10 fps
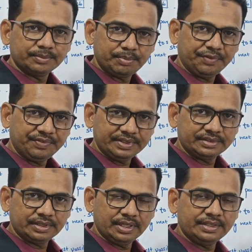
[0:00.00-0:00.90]

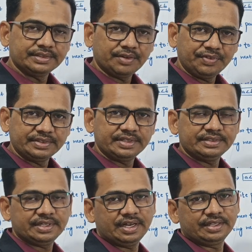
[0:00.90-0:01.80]
prefix, any
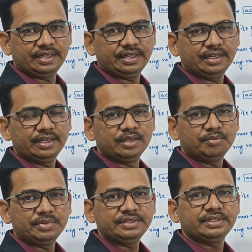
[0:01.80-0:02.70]
suffixes are there,
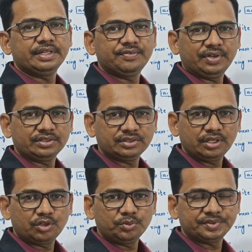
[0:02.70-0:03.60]
means any
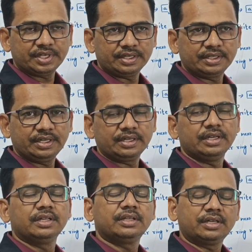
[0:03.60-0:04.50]
functional groups are there,
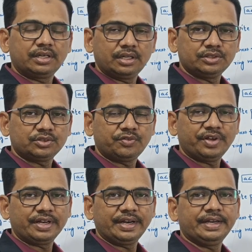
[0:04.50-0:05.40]
that also
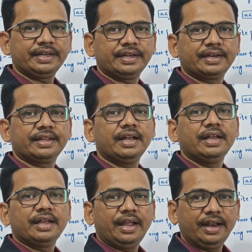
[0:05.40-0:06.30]
we are writing at the
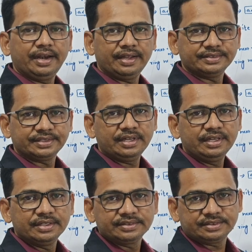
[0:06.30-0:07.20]
end as the
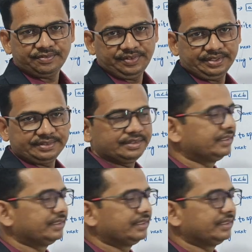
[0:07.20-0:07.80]
suffix.